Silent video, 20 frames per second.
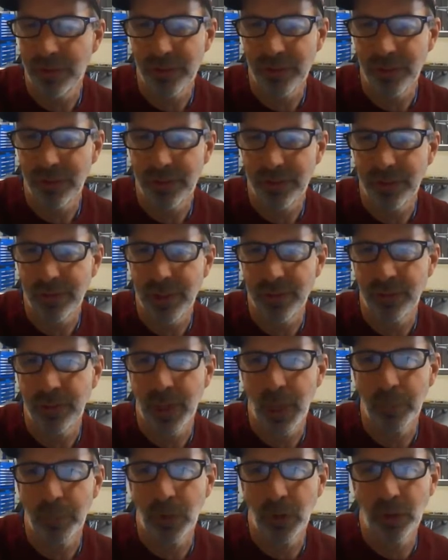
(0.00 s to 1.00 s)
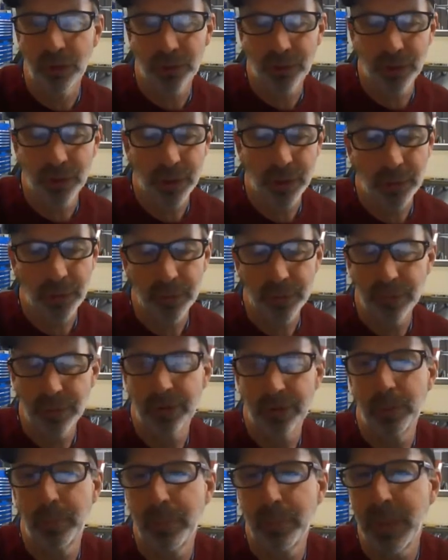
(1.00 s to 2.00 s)
just doesn't come close to
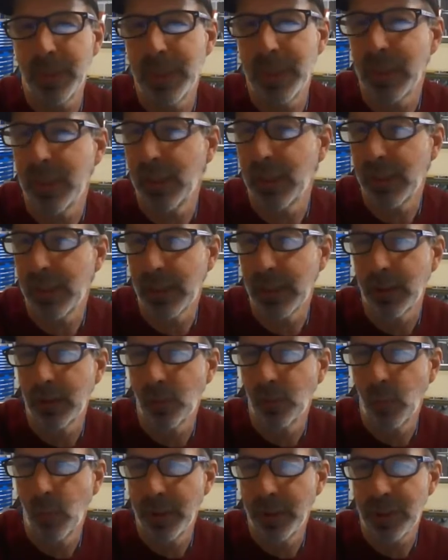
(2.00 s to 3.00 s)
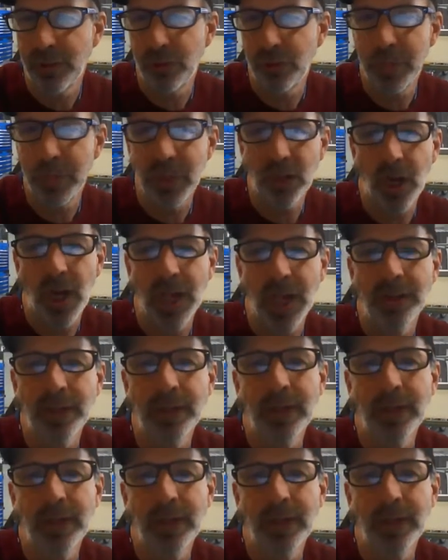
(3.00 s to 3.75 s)
being what needs to be taught.